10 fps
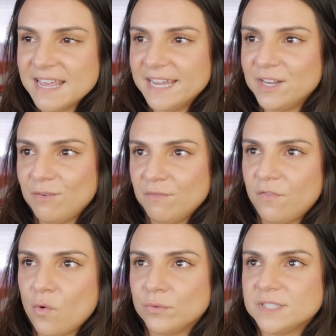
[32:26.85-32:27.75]
It
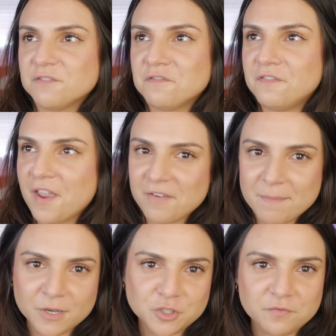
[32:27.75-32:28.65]
unfolds very
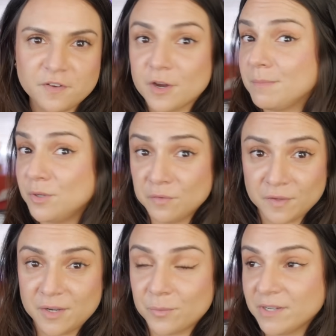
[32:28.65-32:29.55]
much, very beautifully
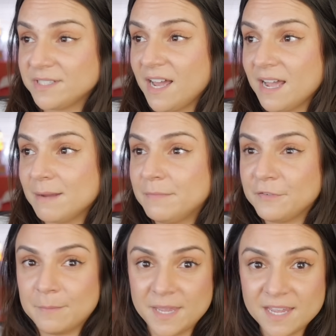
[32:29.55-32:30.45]
in real time
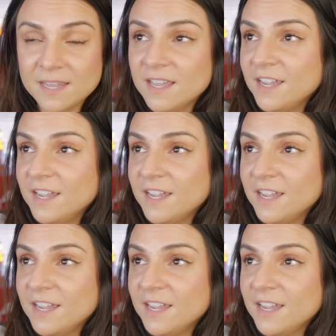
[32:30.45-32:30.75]
for me.